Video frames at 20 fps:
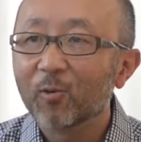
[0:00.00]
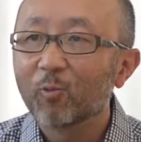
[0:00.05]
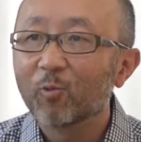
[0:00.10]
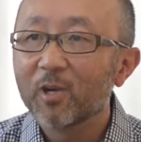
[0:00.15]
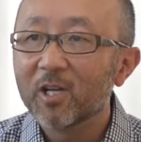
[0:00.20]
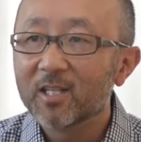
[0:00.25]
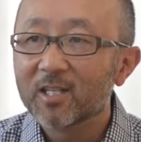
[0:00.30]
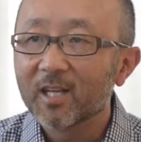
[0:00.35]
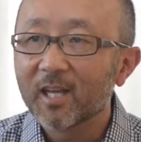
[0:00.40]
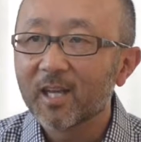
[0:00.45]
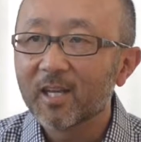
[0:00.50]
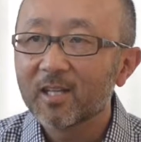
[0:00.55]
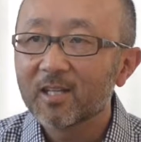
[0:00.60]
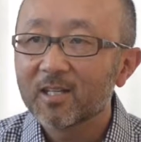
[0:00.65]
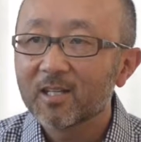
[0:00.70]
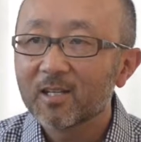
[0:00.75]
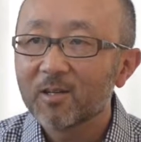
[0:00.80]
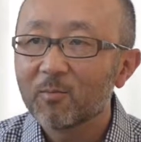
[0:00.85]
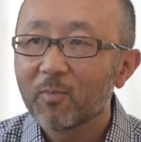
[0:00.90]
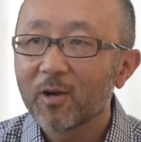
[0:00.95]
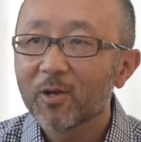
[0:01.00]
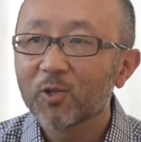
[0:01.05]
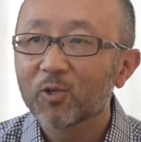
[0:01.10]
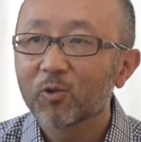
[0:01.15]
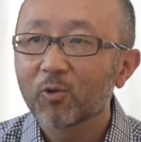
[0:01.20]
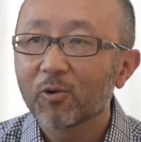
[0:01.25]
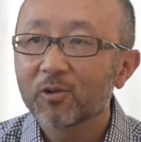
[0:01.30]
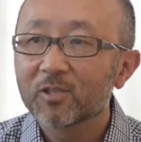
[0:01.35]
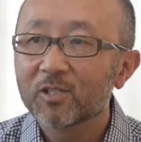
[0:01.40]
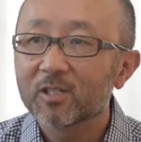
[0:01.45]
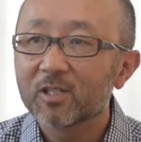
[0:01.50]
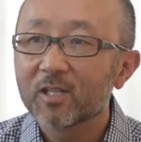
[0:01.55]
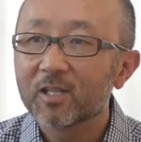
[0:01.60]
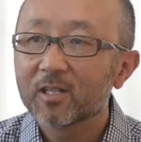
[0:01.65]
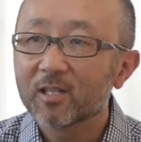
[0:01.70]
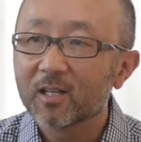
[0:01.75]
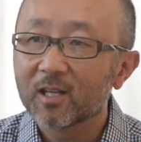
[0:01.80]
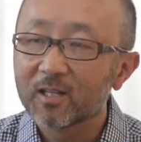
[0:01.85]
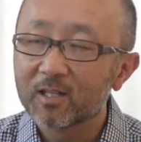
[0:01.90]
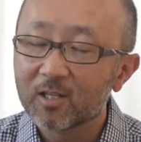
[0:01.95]
retained by Shorenstein
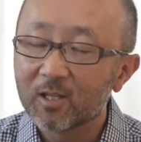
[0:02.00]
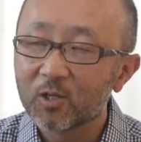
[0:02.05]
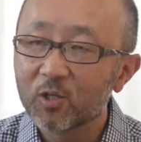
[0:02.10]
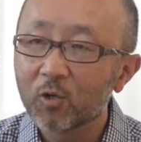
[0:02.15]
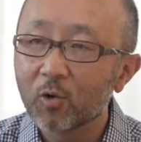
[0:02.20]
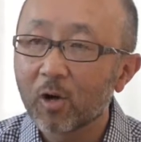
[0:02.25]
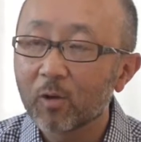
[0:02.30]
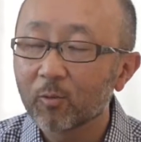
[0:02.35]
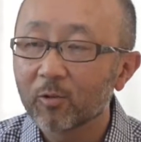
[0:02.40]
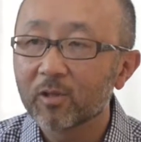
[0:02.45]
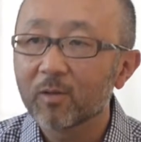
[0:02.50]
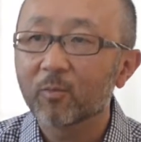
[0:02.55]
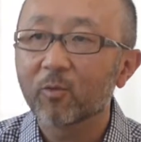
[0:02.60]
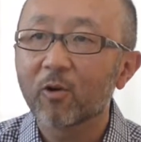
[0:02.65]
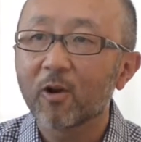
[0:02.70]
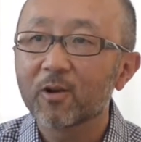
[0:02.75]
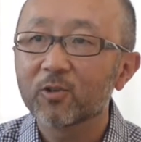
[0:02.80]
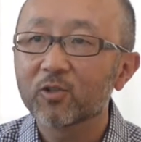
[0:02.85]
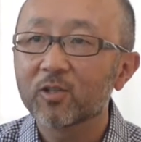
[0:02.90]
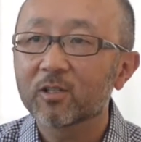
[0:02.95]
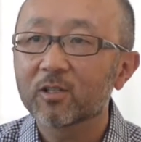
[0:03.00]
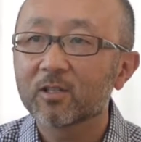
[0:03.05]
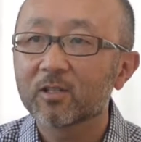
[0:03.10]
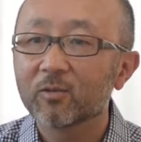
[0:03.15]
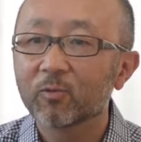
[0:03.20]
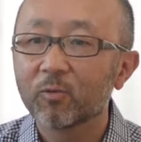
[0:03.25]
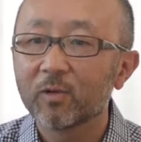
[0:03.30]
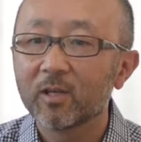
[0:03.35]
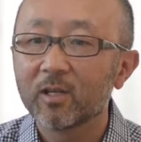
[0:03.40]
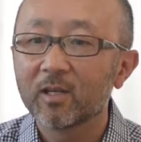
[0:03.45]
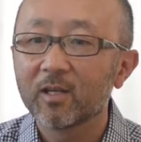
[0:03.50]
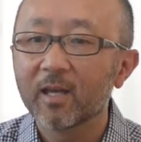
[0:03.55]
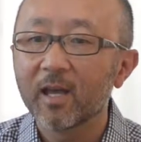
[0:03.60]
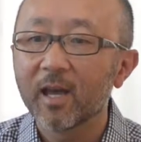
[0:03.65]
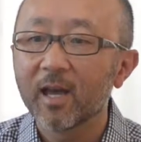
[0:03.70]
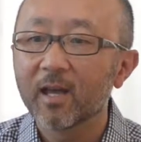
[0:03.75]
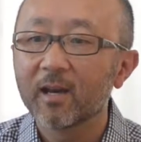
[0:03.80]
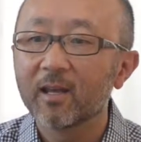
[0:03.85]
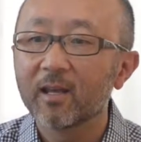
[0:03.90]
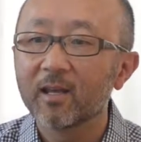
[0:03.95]
to continue on with the project. We
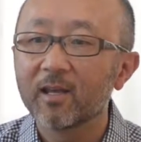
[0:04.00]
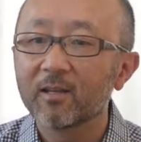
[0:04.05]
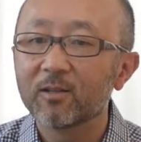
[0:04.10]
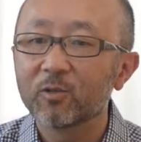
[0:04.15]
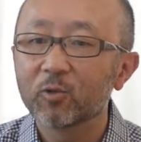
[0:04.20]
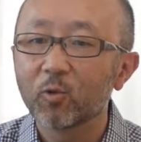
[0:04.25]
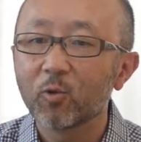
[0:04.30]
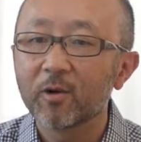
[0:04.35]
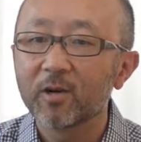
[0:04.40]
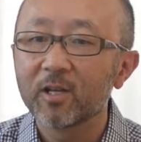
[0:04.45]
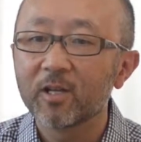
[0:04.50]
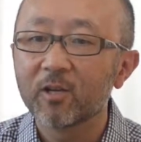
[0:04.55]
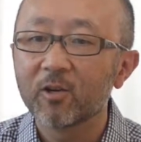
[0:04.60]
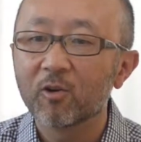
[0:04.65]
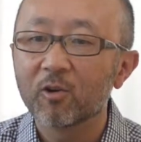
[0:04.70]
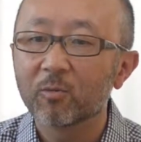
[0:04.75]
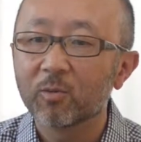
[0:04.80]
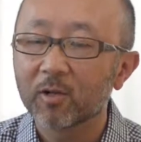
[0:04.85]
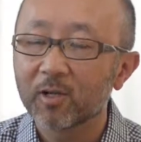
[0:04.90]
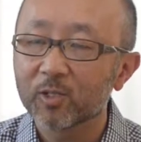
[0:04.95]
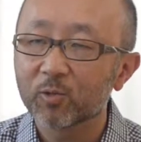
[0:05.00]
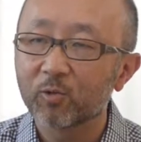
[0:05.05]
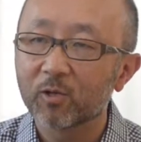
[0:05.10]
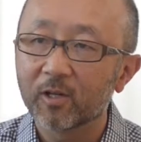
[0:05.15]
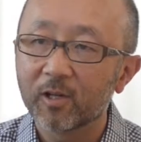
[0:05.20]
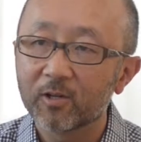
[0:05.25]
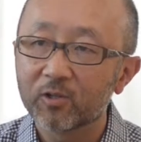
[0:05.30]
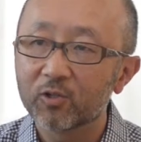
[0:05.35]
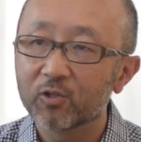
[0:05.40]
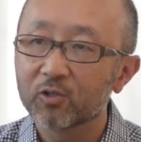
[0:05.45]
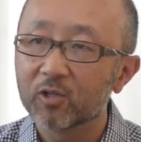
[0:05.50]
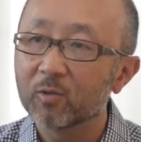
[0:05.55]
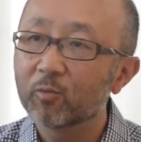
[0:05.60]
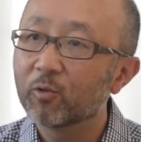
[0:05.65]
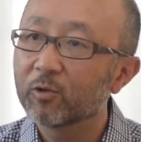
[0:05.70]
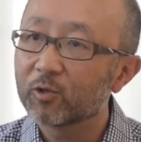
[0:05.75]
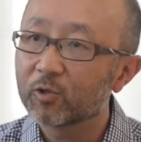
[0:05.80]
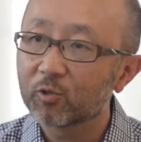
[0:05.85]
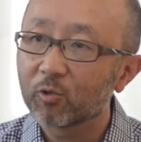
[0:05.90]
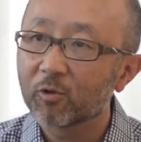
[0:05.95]
had a 20-year plus relationship
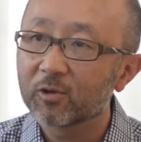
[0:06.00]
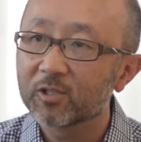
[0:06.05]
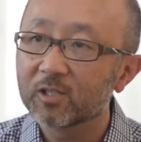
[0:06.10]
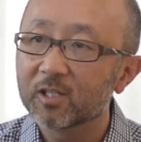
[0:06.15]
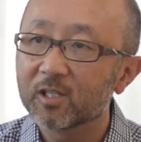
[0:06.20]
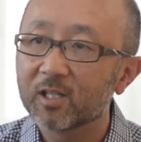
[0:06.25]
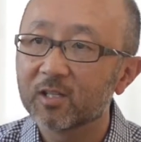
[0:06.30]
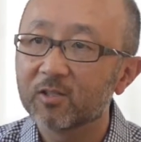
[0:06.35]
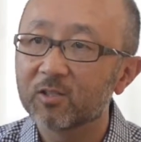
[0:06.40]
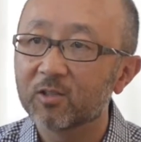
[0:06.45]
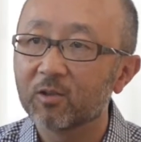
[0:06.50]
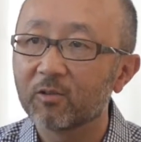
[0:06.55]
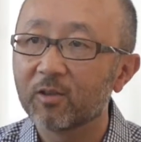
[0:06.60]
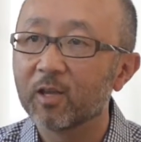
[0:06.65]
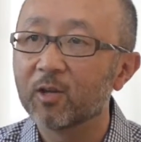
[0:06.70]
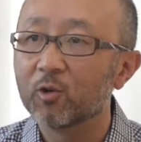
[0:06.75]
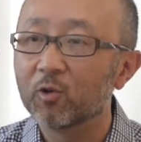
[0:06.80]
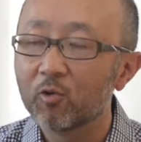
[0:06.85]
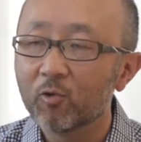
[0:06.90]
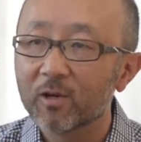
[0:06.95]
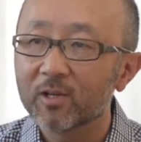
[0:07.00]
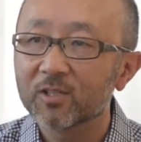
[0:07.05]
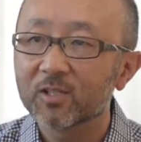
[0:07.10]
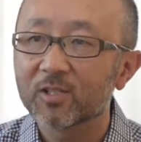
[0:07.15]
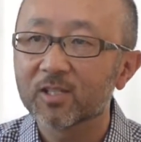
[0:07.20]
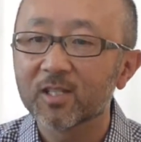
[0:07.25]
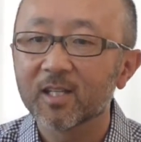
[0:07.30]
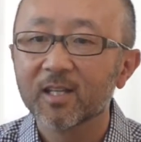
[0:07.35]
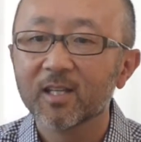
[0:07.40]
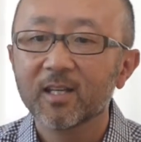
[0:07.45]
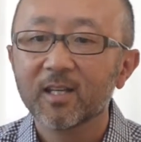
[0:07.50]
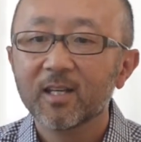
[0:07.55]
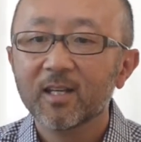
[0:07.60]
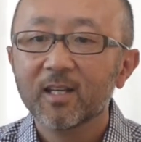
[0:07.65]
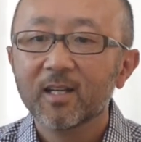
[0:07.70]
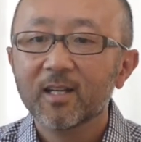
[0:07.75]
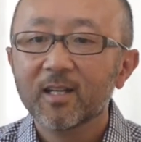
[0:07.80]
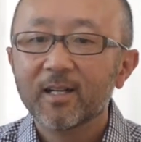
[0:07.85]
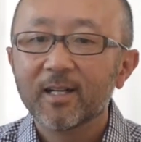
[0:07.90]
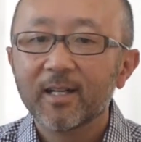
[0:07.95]
with Shorenstein, so they knew us.
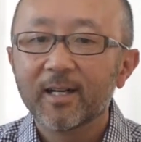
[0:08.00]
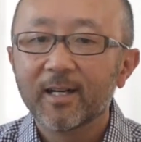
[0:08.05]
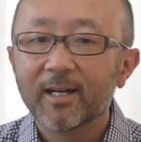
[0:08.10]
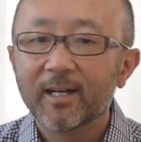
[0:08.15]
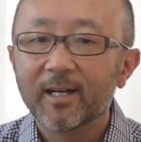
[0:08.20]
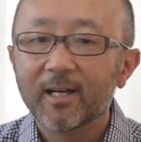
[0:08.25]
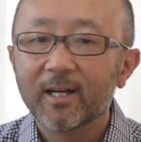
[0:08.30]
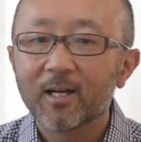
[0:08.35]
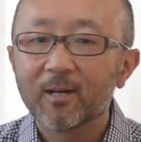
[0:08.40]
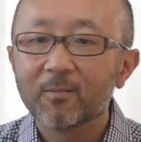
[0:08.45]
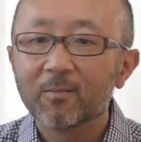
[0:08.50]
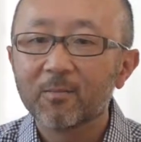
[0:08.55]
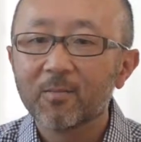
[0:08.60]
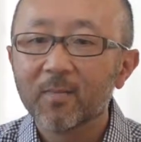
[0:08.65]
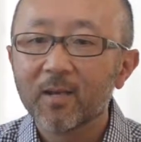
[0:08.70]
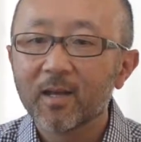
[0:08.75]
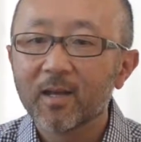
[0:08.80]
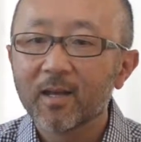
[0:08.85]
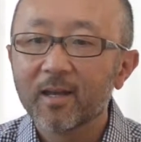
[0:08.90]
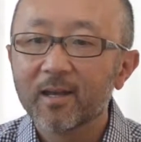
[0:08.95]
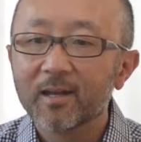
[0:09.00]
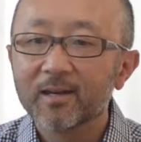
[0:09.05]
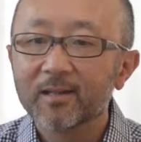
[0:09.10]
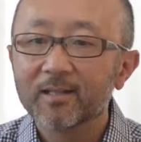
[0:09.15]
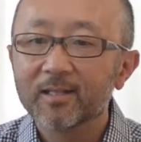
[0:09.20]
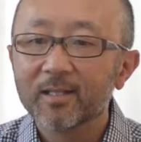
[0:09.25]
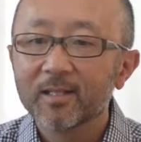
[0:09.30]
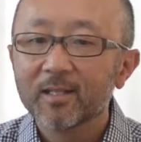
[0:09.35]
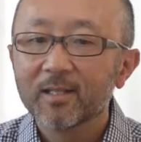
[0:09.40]
And